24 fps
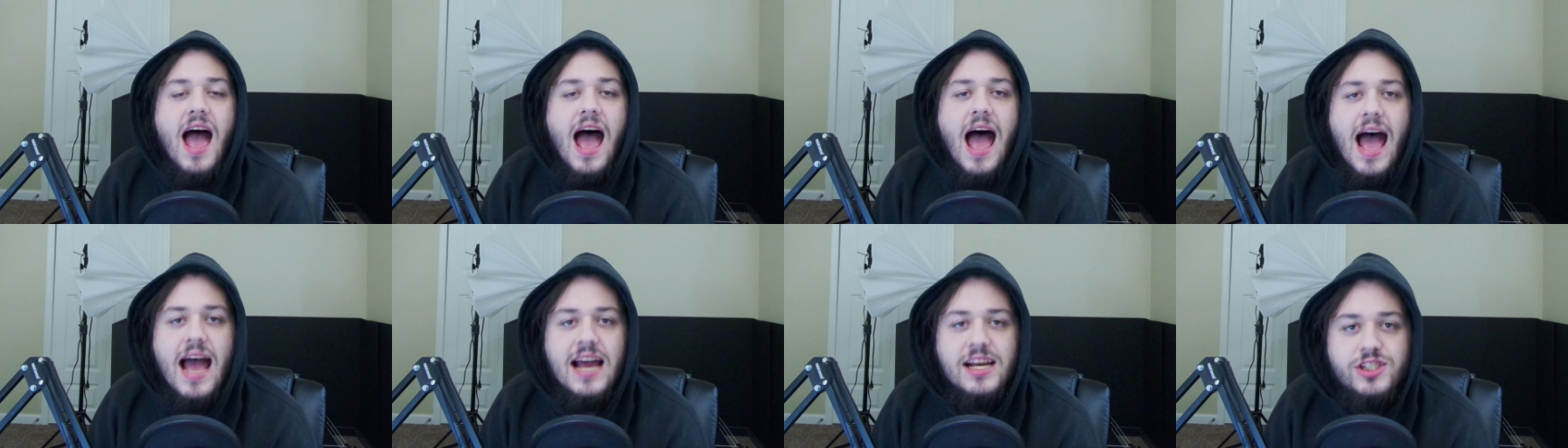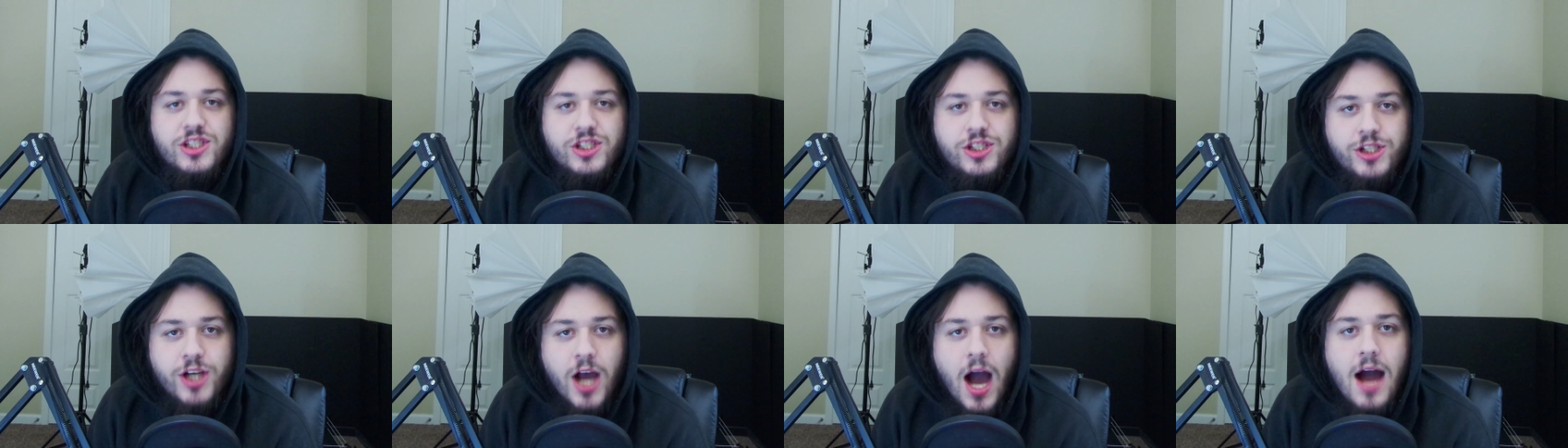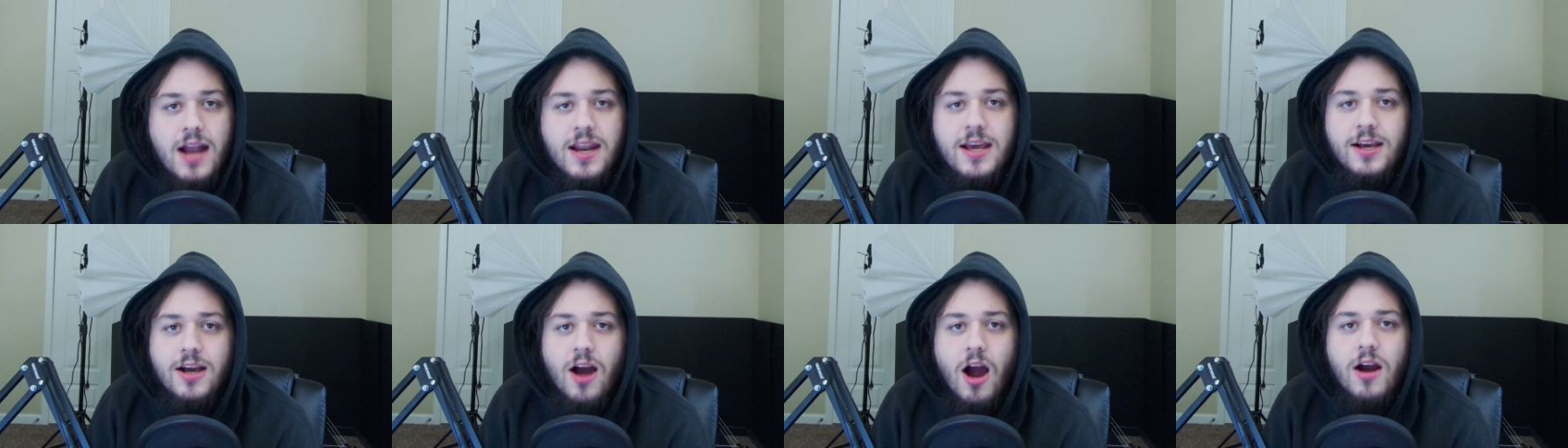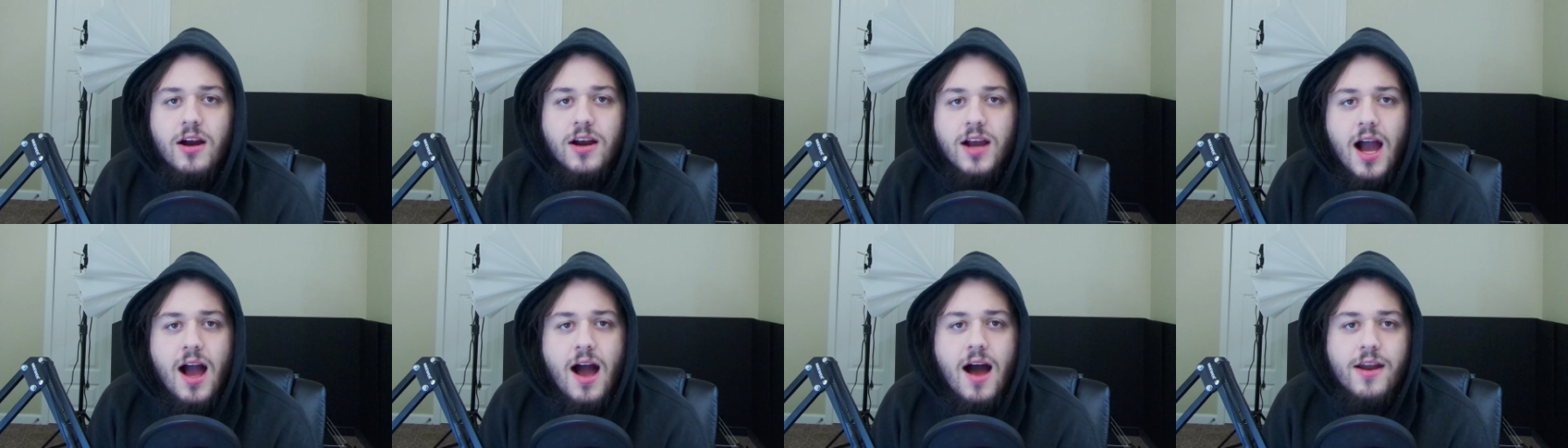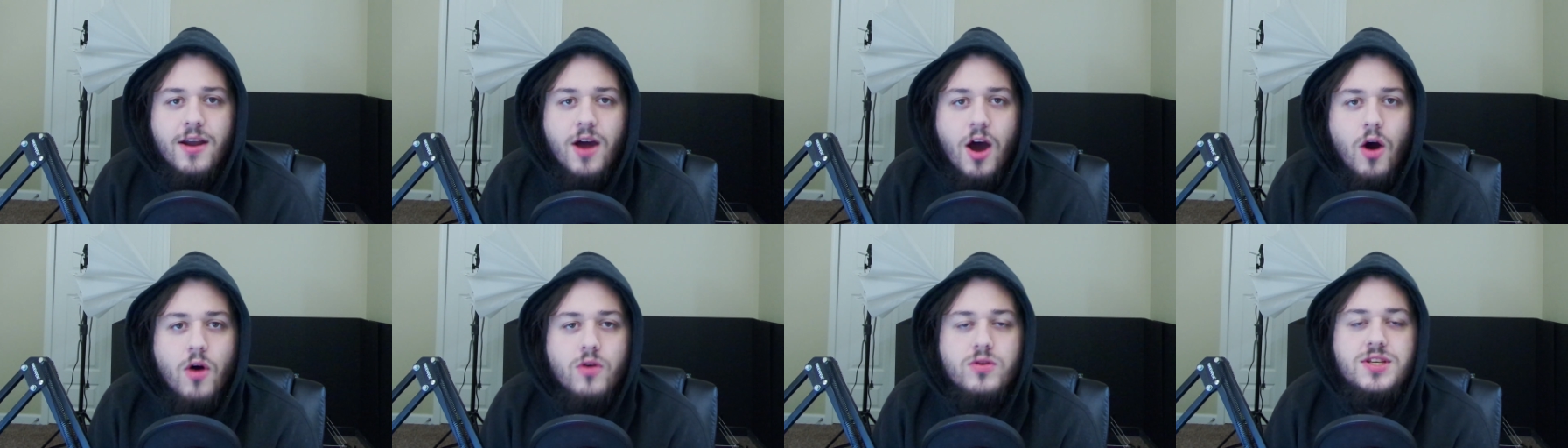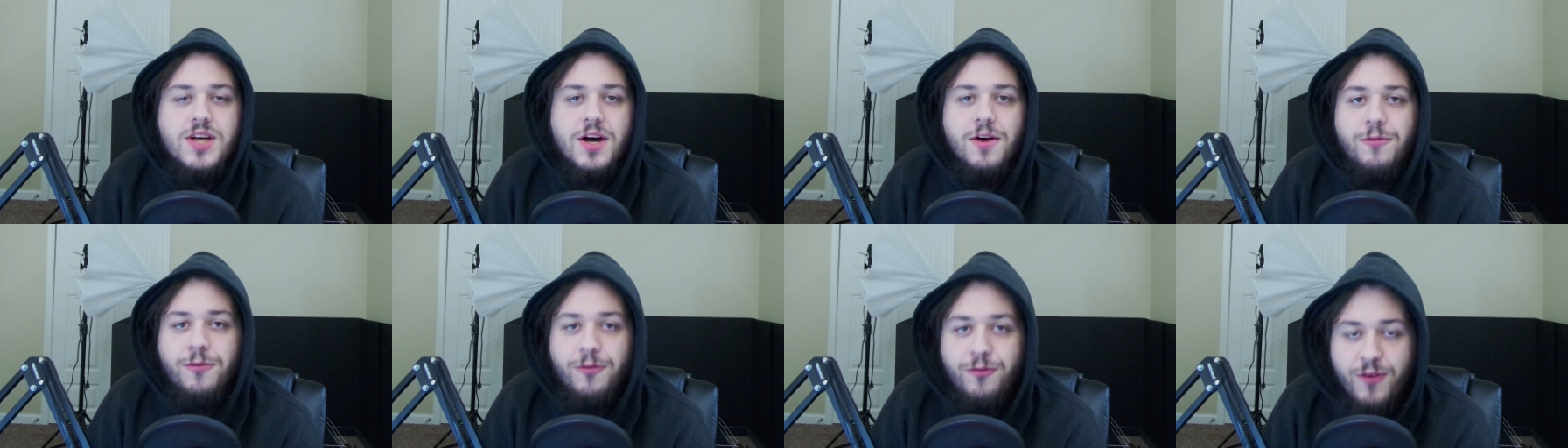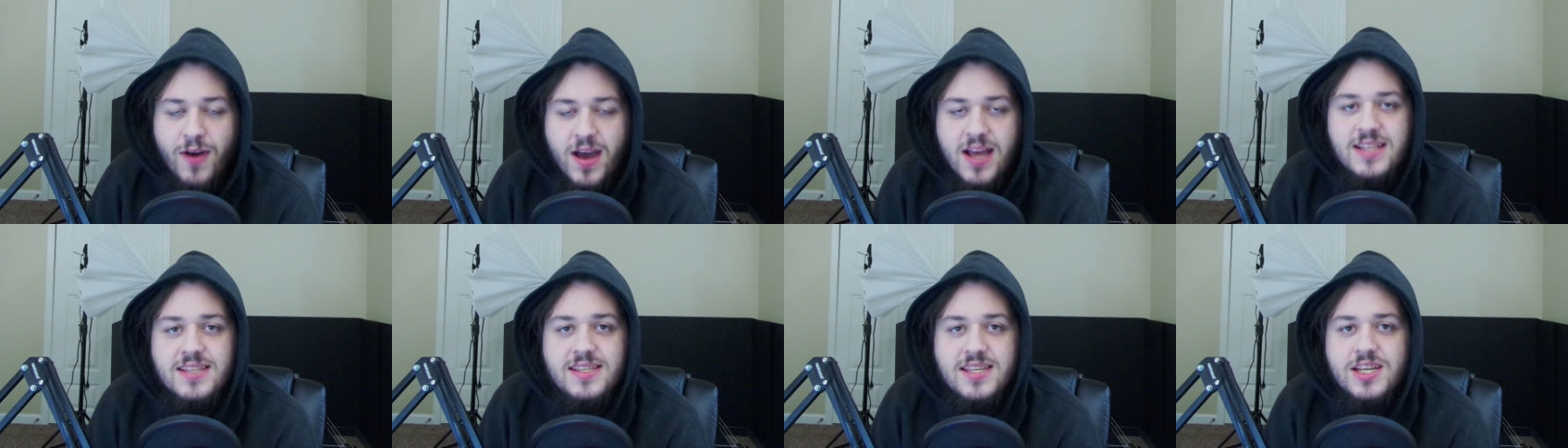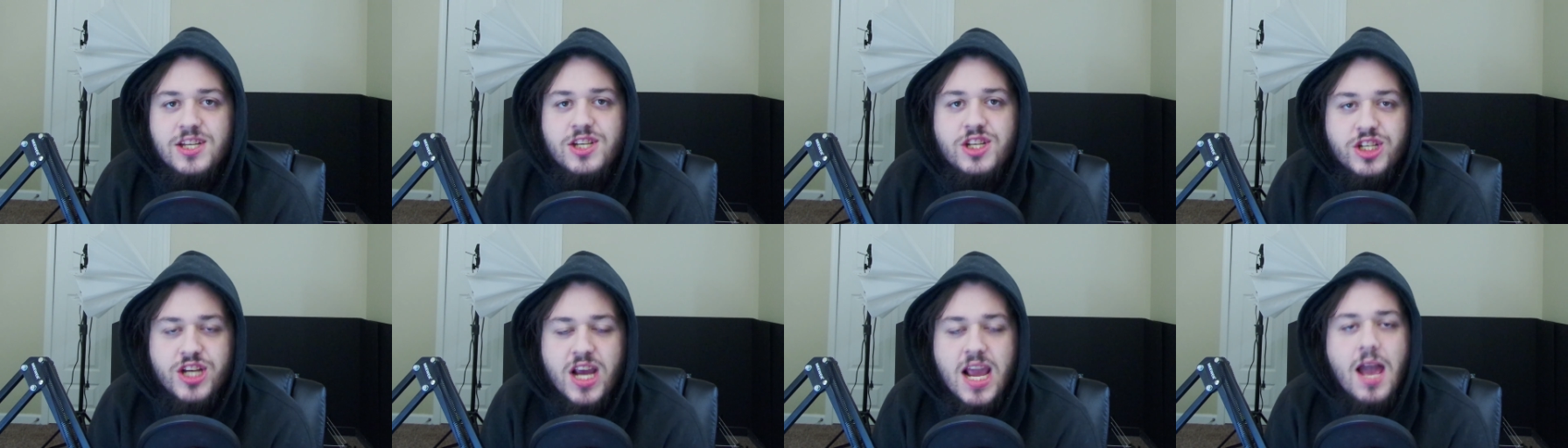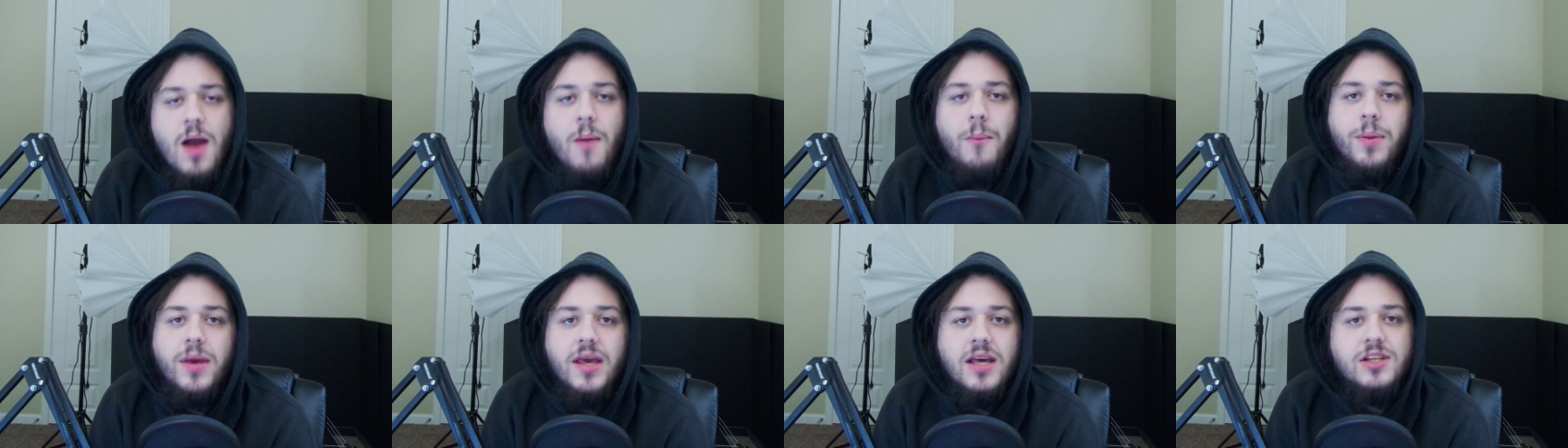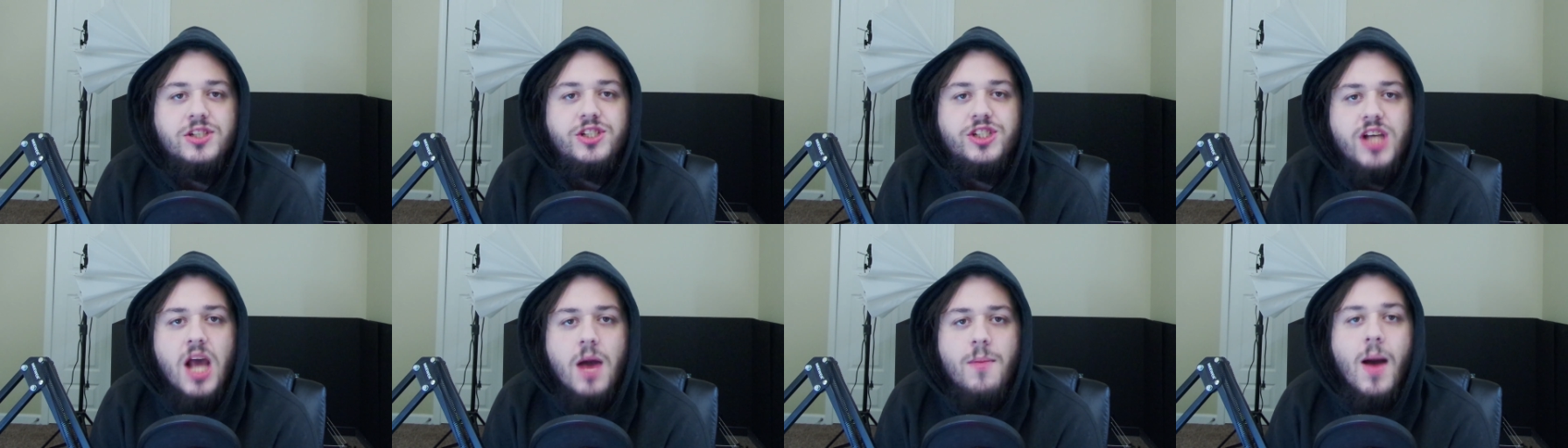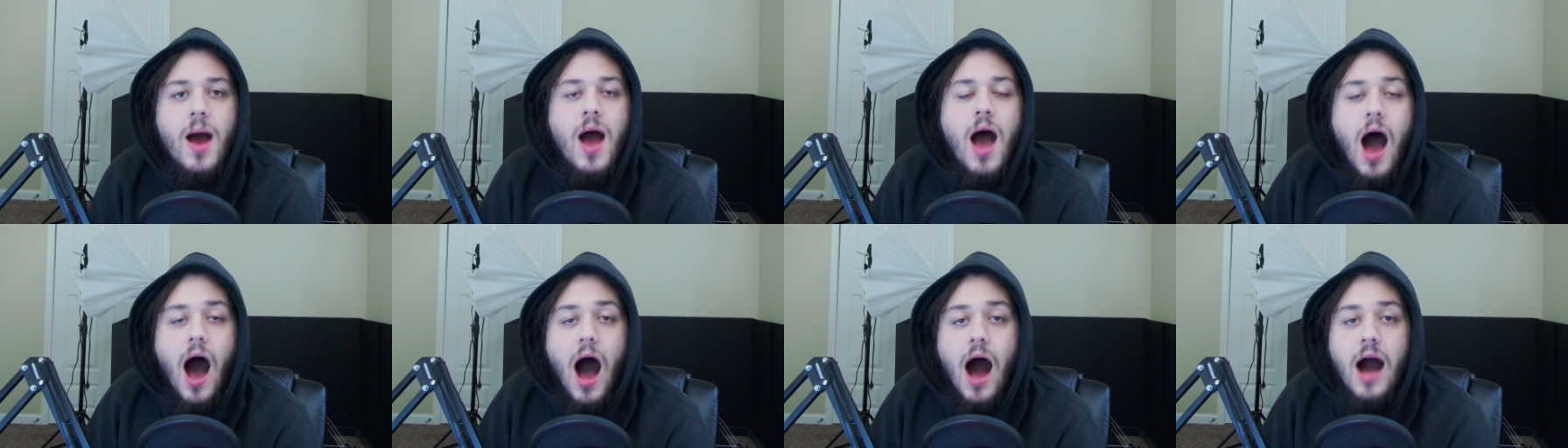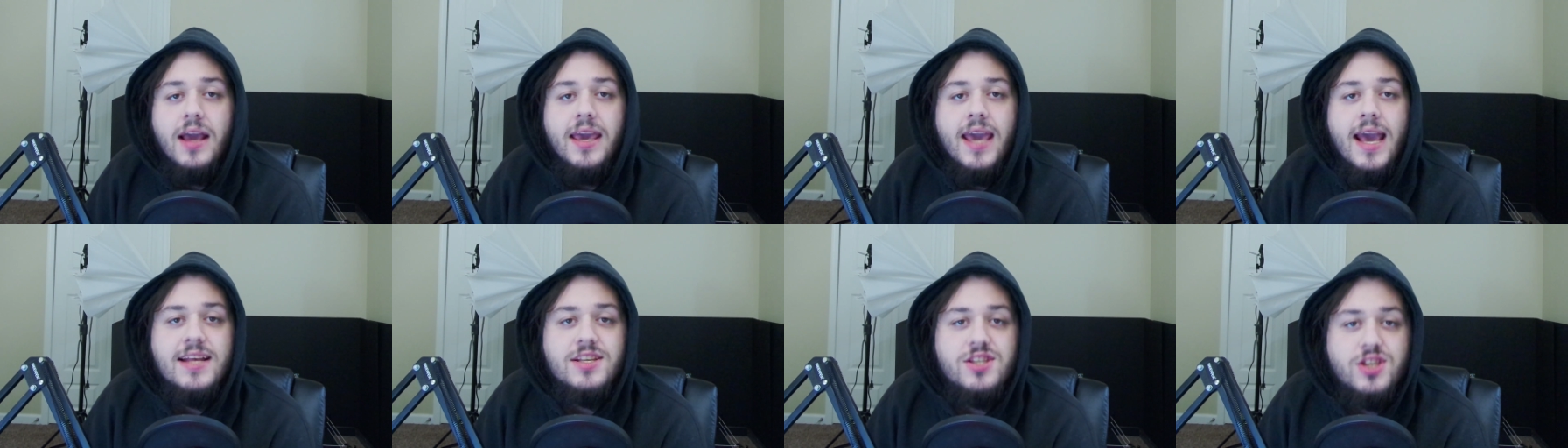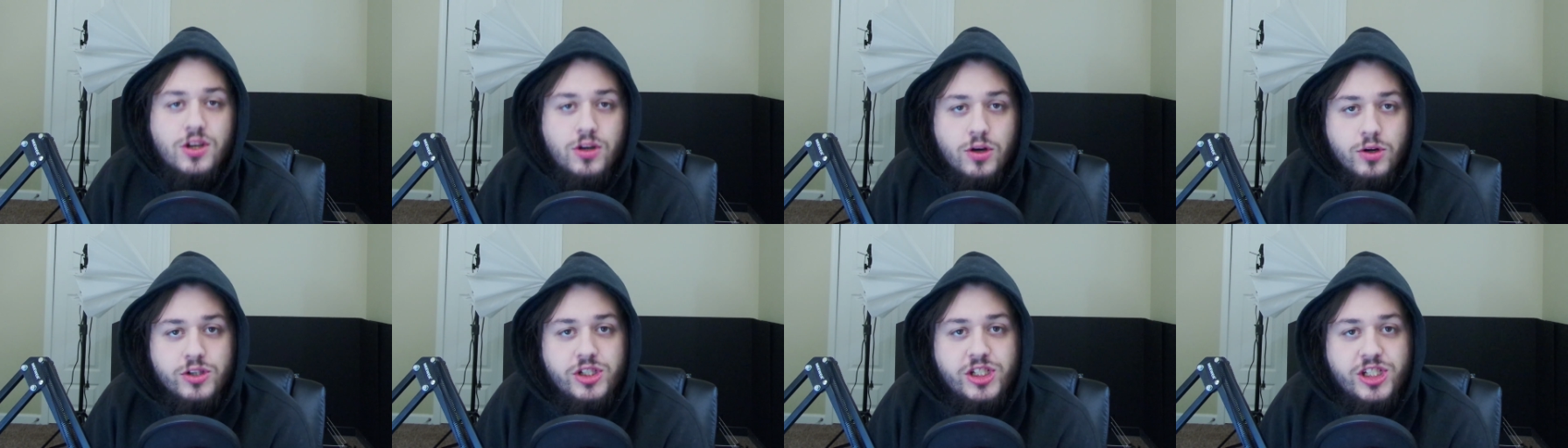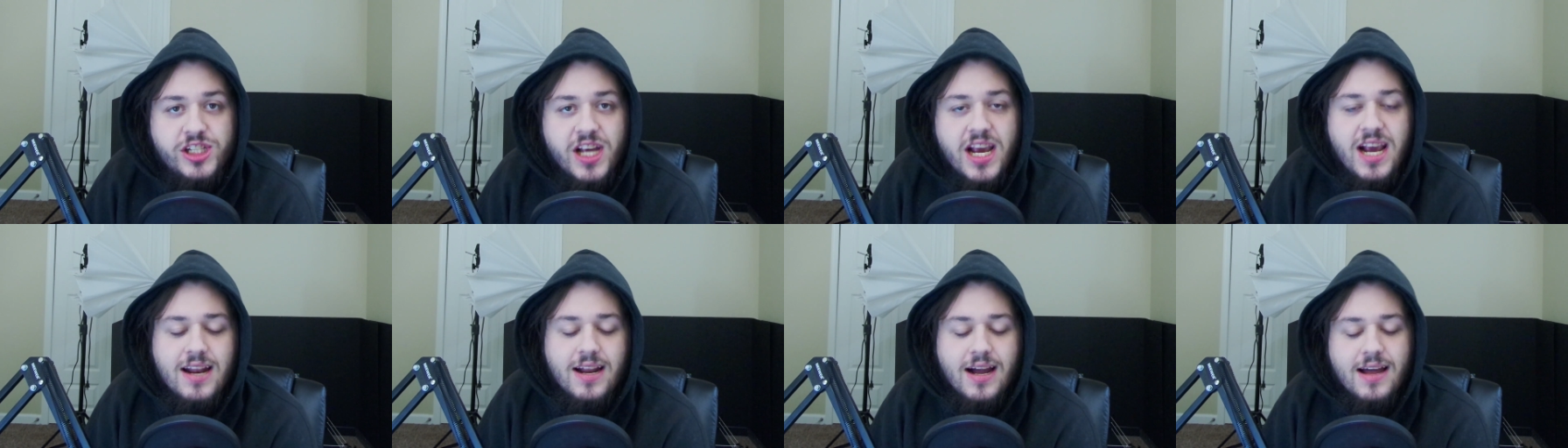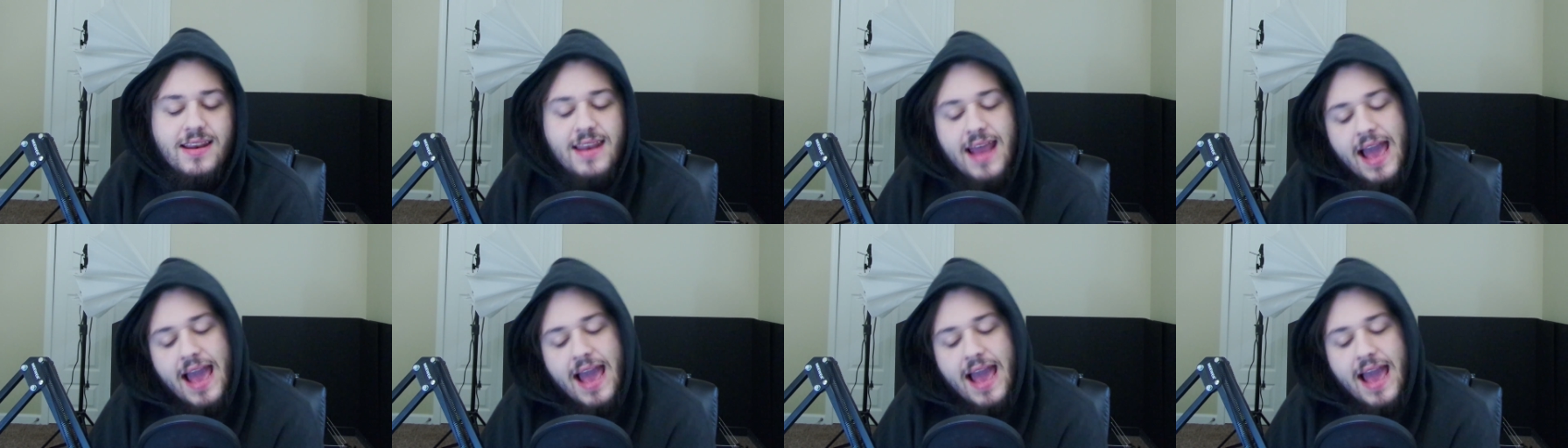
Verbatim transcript: as Johnny Gargano defends his championship against Kushida.